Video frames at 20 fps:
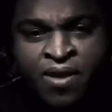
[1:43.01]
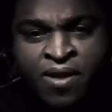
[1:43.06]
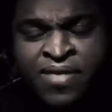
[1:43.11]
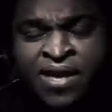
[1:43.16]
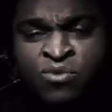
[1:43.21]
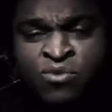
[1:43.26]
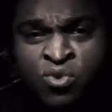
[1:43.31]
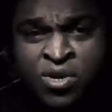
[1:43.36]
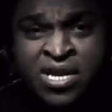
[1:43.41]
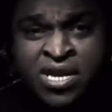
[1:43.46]

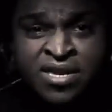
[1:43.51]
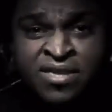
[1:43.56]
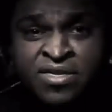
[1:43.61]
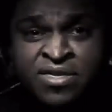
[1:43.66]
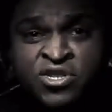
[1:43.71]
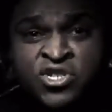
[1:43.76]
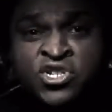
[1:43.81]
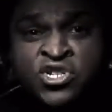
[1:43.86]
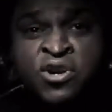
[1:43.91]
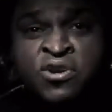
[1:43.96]
that we,
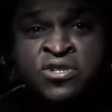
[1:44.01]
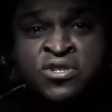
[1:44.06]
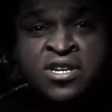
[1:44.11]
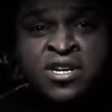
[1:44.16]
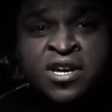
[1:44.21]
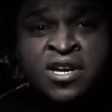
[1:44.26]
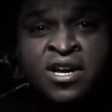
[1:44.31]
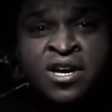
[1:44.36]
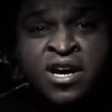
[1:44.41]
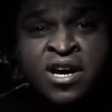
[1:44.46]
the Church
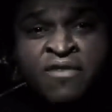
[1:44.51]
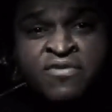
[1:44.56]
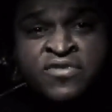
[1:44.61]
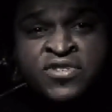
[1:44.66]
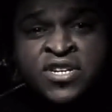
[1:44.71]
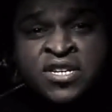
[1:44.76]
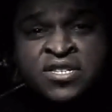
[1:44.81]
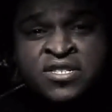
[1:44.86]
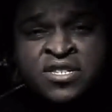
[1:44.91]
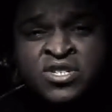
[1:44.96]
of
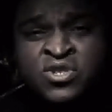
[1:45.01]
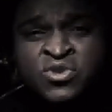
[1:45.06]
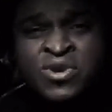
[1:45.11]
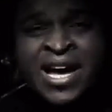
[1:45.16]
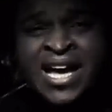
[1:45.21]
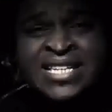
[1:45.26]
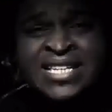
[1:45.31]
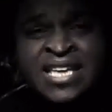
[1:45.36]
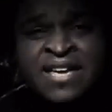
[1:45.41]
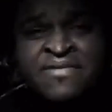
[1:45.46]
Jesus
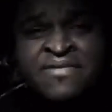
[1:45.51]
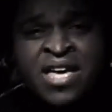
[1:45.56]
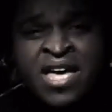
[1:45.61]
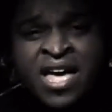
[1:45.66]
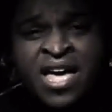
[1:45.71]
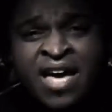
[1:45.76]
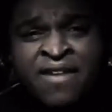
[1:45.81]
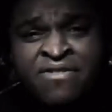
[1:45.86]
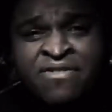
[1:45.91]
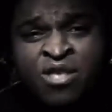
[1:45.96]
Christ,
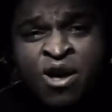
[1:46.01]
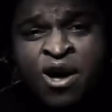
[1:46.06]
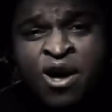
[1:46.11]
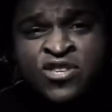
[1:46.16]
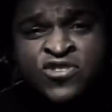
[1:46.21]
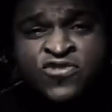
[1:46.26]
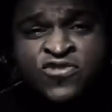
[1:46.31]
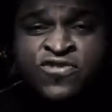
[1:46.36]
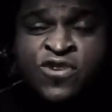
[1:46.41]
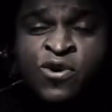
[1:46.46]
have
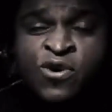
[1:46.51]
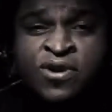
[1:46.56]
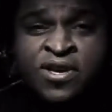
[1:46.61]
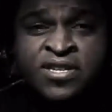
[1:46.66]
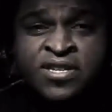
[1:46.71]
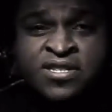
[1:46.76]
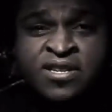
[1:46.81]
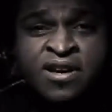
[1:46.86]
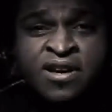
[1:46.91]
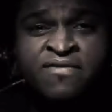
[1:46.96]
lost
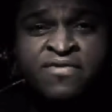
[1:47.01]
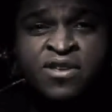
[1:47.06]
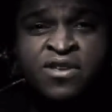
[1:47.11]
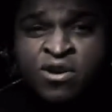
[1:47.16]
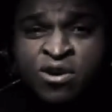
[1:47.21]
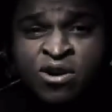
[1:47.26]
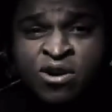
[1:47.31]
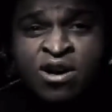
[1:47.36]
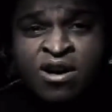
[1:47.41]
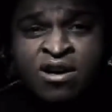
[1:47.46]
focus of the
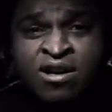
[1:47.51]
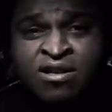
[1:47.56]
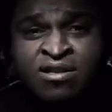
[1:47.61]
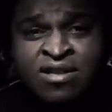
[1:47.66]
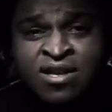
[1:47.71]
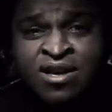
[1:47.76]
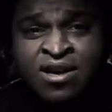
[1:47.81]
call?